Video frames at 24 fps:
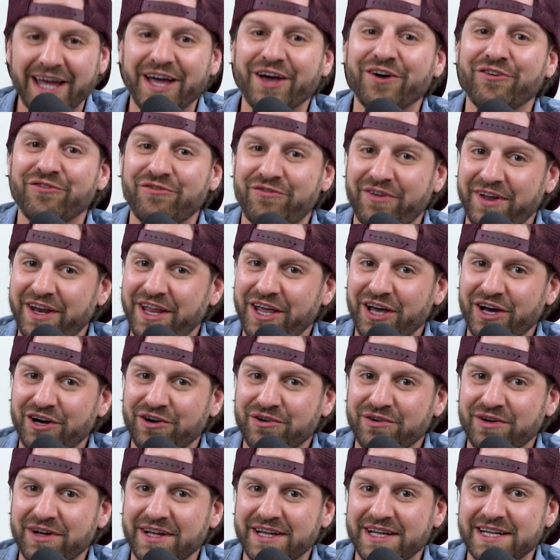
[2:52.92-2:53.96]
Video
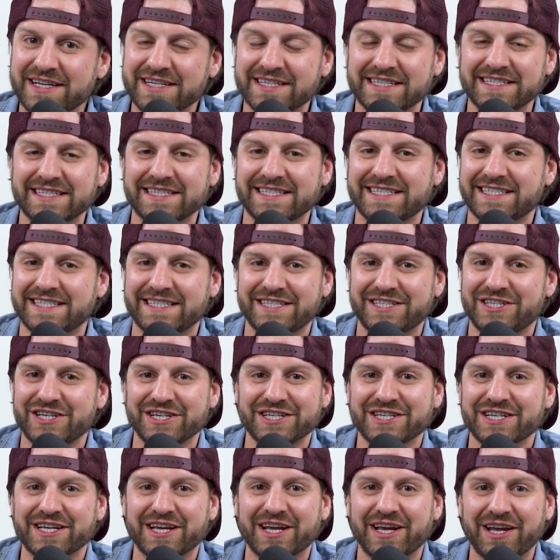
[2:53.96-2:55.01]
is
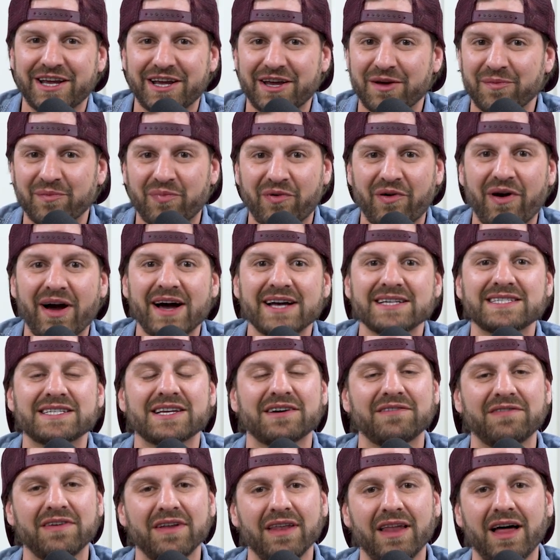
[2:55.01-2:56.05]
just comprised
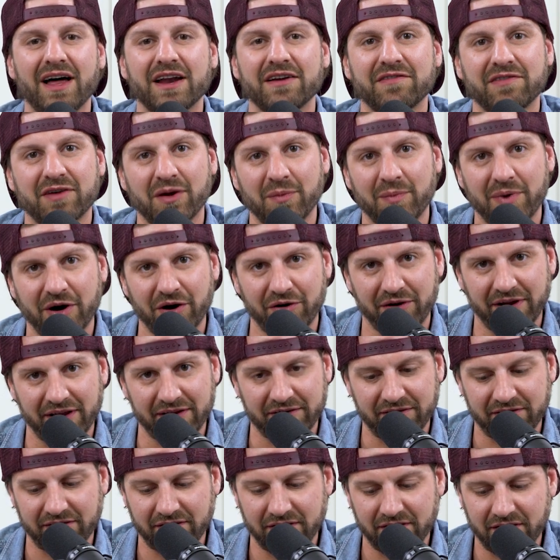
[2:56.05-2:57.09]
of a lot of
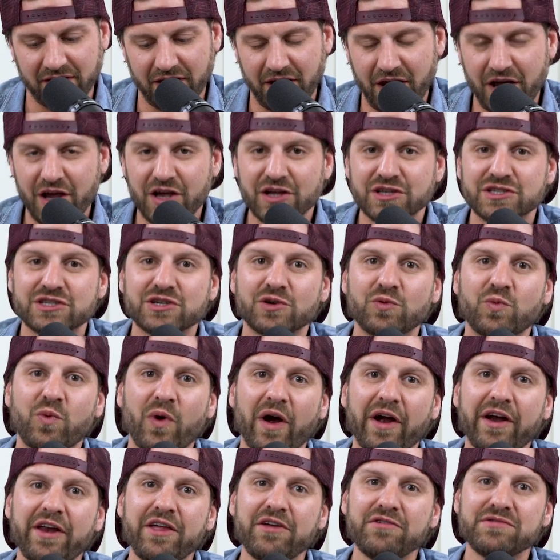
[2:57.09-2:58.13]
components. So
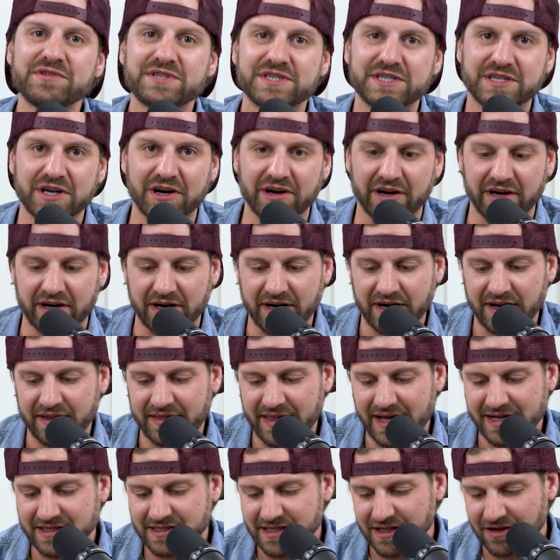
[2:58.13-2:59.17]
where do you start?
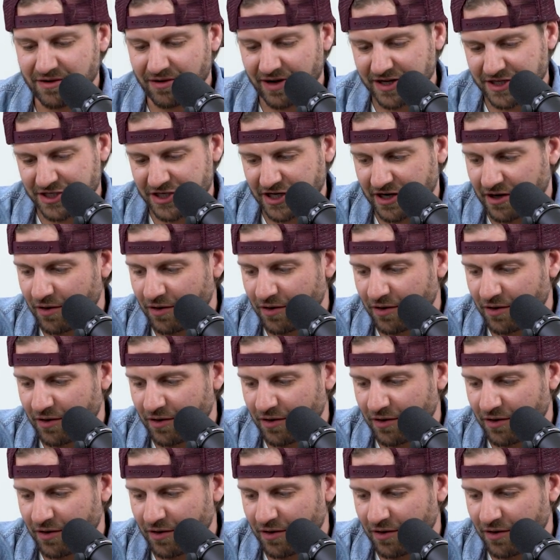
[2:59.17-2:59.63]
That's the question.